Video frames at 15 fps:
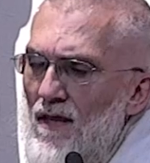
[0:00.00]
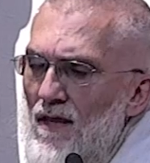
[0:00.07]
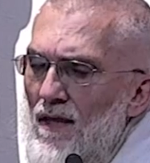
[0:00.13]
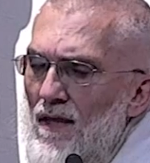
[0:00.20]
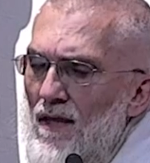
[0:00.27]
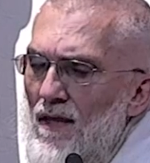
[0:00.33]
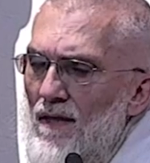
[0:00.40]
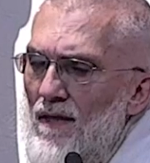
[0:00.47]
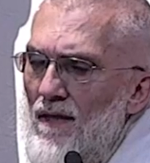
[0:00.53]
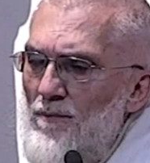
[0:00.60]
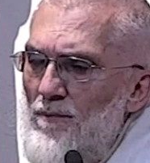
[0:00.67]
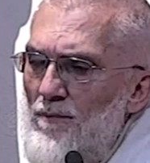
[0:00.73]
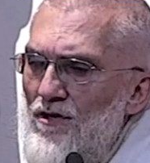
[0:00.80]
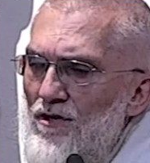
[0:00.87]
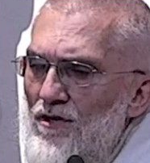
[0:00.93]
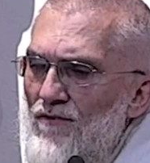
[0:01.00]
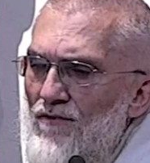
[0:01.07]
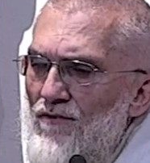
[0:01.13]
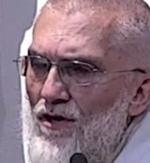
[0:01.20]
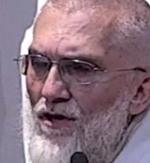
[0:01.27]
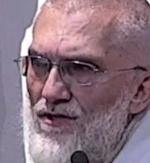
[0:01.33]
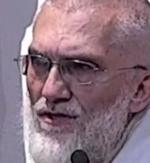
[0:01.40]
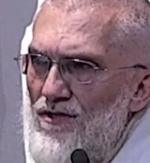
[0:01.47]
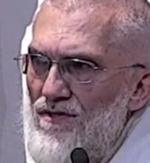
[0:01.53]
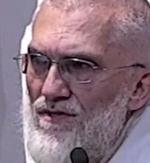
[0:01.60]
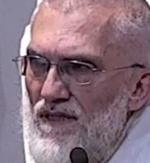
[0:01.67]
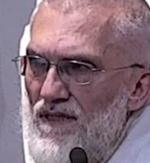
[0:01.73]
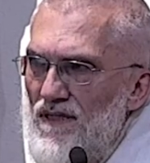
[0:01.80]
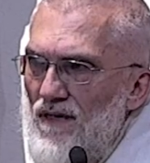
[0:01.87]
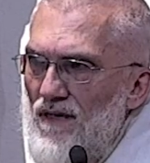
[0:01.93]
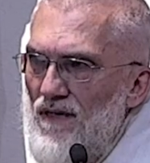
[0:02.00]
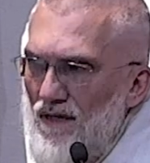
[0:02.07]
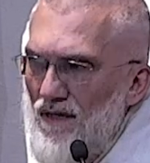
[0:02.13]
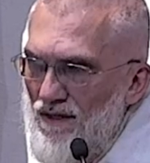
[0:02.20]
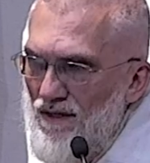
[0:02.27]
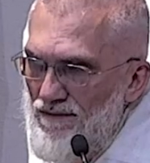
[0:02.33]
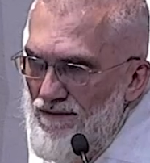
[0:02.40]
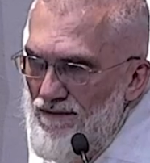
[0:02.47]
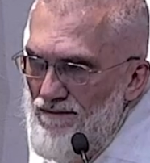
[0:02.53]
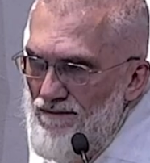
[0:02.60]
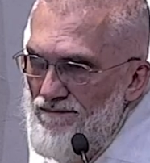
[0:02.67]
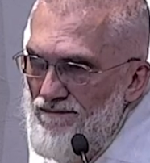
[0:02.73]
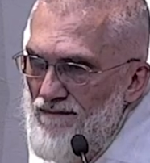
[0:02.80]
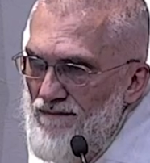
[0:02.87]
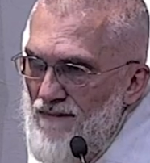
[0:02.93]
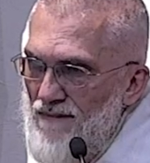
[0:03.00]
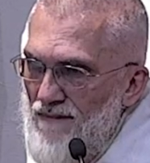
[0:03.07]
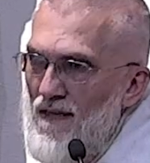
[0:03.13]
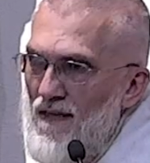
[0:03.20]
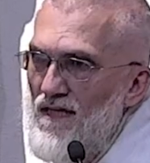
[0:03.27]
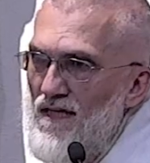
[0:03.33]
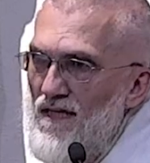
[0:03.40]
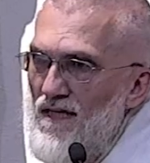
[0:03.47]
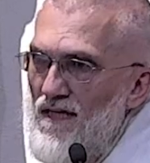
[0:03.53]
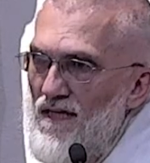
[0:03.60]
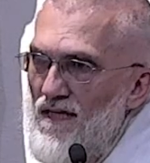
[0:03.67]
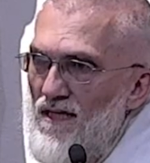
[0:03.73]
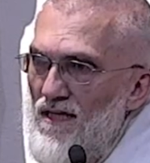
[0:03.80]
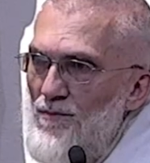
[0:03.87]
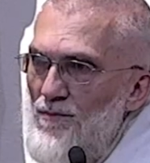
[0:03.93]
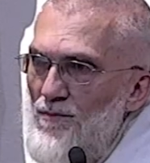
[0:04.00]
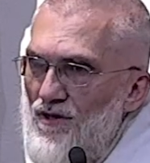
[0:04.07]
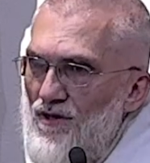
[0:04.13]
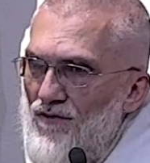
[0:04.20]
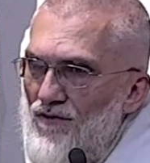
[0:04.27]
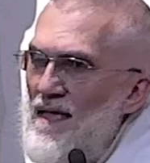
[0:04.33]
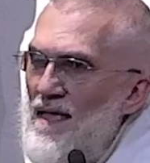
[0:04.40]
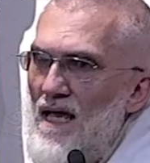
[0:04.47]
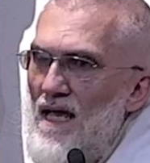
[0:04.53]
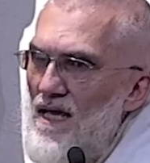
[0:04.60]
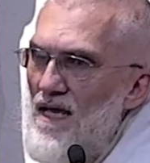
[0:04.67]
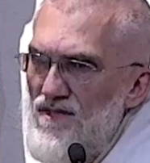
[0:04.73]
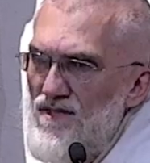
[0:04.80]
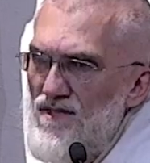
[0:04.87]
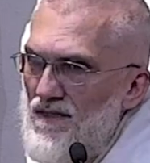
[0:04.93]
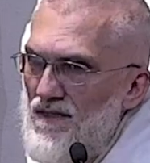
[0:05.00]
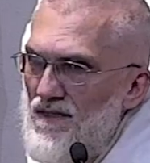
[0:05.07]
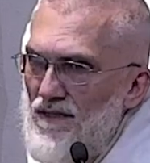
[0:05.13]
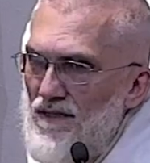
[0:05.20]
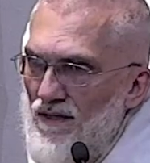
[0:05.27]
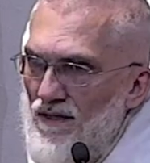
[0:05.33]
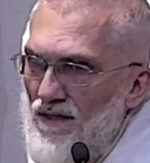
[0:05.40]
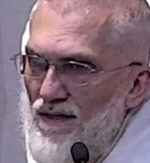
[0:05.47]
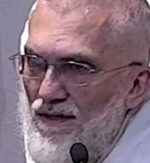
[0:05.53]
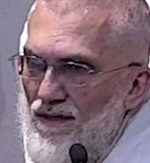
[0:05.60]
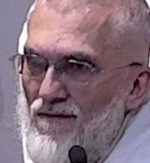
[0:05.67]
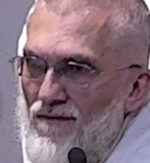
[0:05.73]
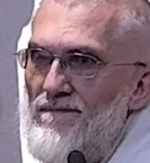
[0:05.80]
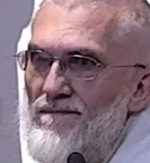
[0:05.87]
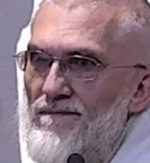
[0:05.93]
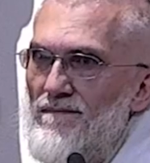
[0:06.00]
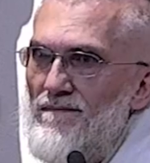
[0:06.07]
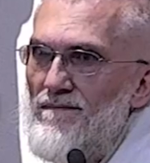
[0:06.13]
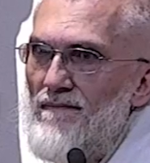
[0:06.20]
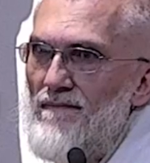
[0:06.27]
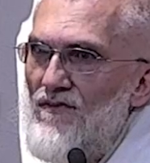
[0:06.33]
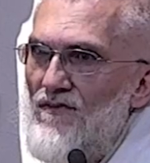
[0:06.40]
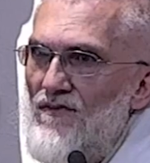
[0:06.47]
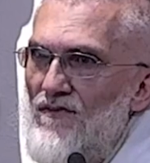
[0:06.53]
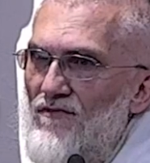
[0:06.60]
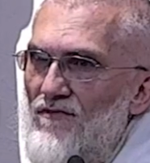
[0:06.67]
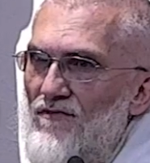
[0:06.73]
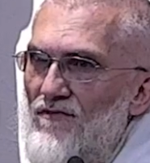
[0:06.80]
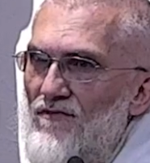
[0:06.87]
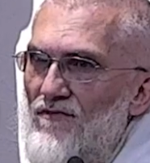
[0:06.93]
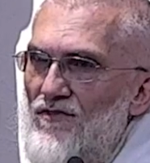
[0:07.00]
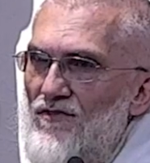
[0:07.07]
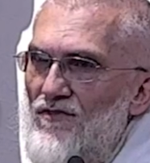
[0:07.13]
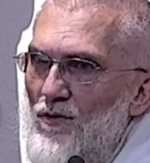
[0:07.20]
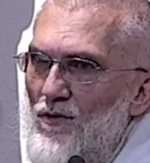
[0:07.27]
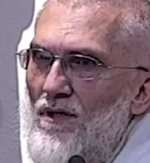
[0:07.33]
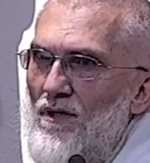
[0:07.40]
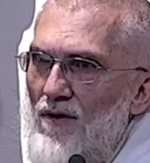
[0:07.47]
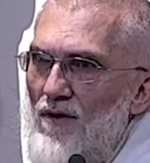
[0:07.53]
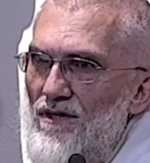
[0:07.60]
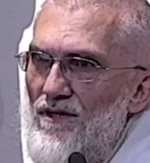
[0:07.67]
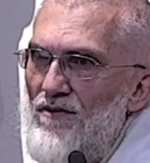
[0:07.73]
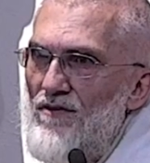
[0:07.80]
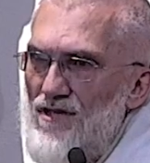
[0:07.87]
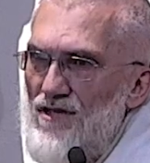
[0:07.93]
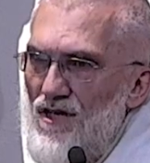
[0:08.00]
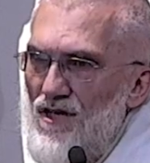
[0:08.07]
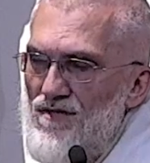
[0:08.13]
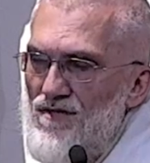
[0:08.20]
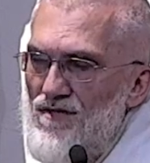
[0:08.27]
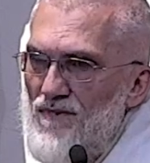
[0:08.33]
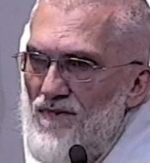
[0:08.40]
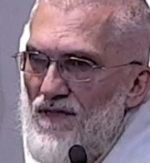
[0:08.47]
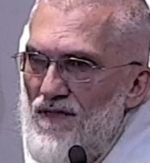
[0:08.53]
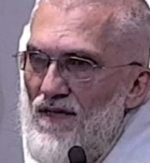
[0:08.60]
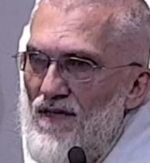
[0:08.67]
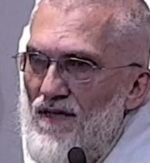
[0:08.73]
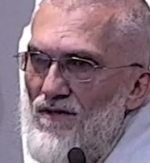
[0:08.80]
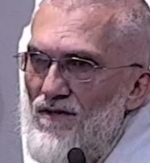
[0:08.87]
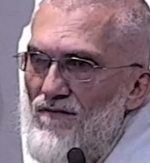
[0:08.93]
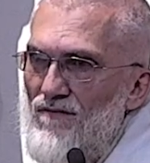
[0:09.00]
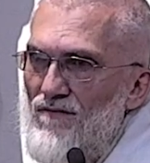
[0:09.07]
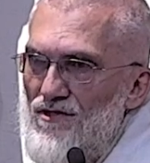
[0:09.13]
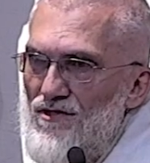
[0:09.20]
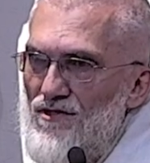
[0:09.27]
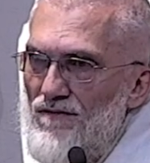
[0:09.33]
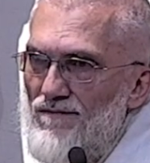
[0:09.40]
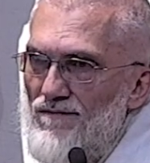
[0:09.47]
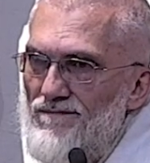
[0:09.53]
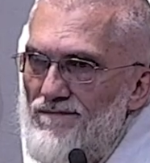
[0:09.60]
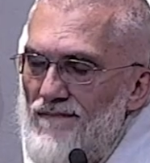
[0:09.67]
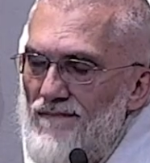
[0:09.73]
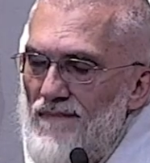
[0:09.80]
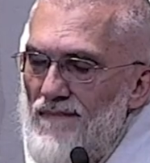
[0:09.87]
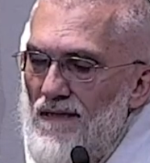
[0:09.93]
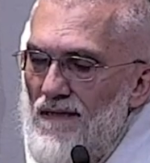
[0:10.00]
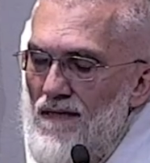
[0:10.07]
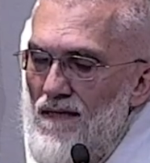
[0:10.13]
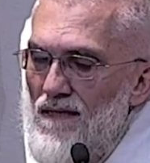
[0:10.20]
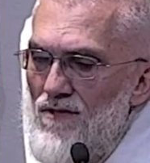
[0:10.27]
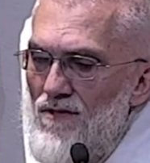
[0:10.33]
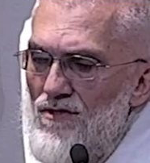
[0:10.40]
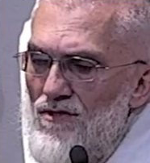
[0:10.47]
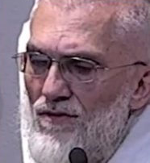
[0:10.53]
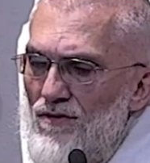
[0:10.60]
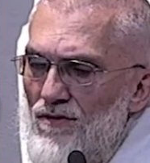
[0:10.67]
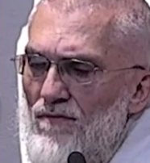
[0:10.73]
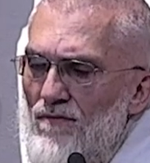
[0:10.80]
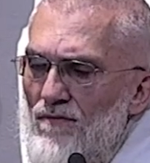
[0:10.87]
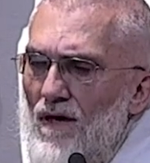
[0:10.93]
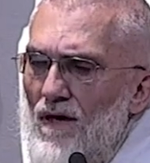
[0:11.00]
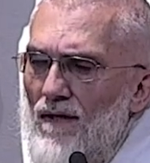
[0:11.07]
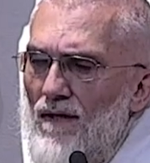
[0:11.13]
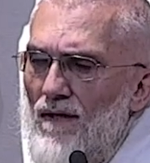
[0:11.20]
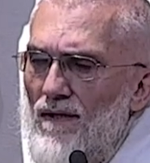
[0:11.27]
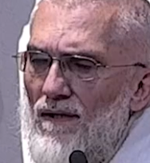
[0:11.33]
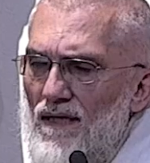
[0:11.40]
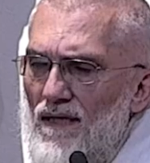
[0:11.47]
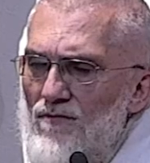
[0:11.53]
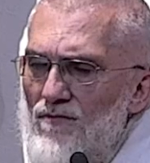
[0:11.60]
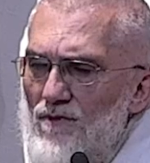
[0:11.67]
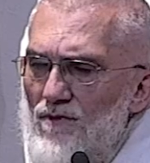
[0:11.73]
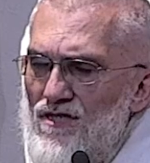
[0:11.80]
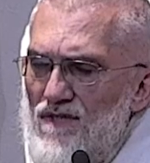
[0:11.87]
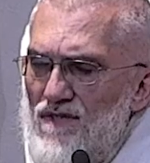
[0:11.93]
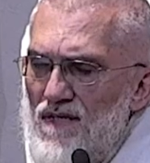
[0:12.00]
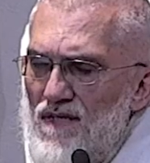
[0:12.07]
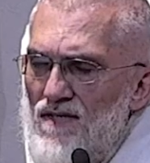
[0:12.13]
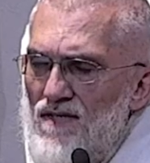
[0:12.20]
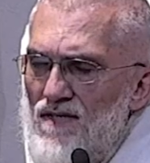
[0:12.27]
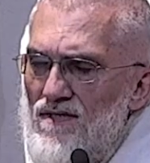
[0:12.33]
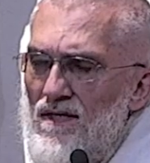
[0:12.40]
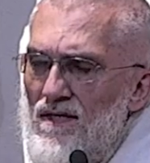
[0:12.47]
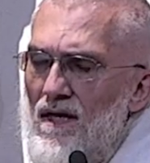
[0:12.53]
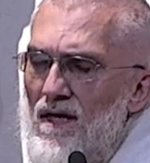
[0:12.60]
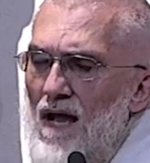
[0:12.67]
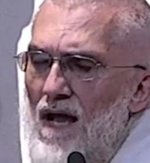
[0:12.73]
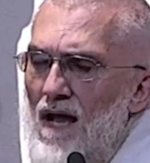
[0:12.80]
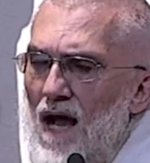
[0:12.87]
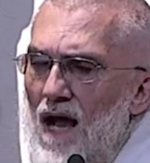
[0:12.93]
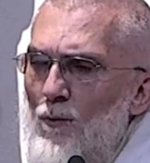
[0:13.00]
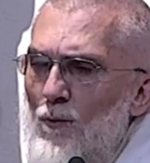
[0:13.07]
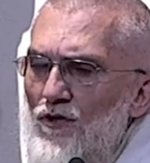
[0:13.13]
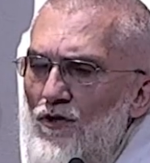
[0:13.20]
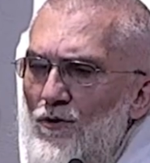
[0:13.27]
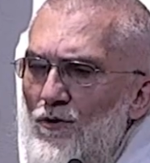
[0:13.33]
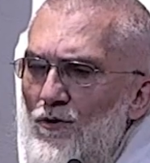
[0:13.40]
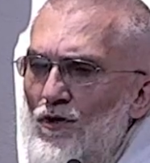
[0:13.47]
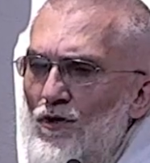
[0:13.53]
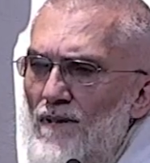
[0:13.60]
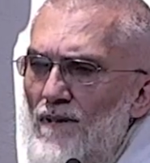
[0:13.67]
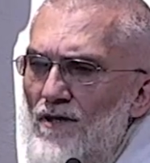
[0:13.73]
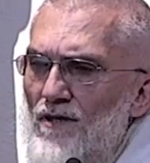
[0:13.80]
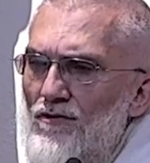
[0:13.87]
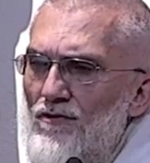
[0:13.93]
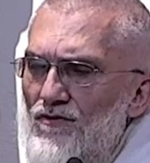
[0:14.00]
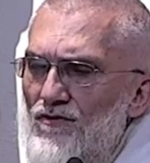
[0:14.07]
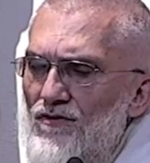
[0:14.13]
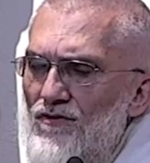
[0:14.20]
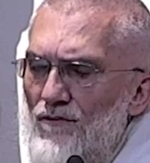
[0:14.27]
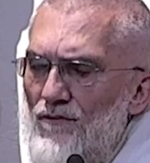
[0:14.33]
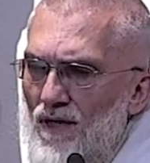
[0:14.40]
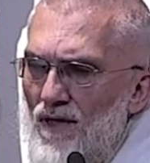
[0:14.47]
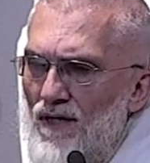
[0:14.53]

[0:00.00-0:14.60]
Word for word: of heart shall see God. The impure of heart can't see God because they've so clouded their judgment and their vision. So, Our Lady's, when she says, I want to work miracles of grace,